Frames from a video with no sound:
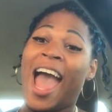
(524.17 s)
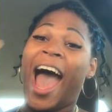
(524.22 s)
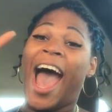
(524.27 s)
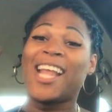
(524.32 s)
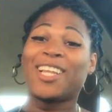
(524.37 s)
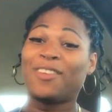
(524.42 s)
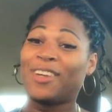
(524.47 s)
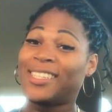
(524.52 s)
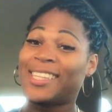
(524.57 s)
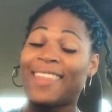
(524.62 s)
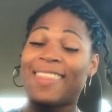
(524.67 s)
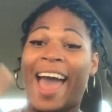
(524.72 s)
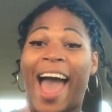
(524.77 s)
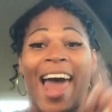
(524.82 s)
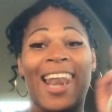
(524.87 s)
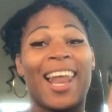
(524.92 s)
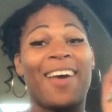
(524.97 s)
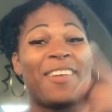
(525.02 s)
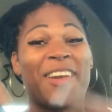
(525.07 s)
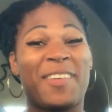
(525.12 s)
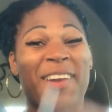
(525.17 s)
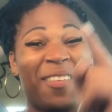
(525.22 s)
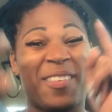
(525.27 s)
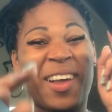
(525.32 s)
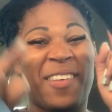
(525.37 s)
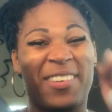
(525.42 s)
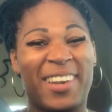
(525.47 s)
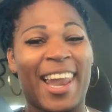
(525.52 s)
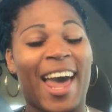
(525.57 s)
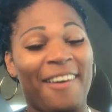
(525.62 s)
I just want to say that I love, love, love,
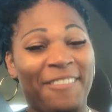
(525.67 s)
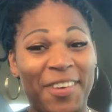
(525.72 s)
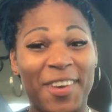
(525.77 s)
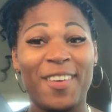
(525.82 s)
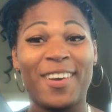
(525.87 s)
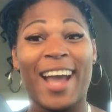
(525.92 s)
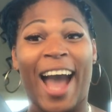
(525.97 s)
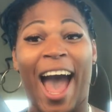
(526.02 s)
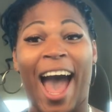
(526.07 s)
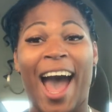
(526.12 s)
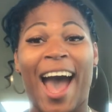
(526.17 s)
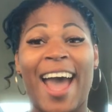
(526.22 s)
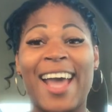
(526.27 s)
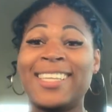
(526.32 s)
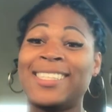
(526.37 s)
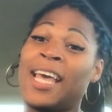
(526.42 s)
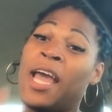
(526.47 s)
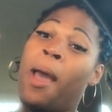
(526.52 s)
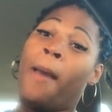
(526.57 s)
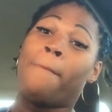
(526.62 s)
love, love you guys.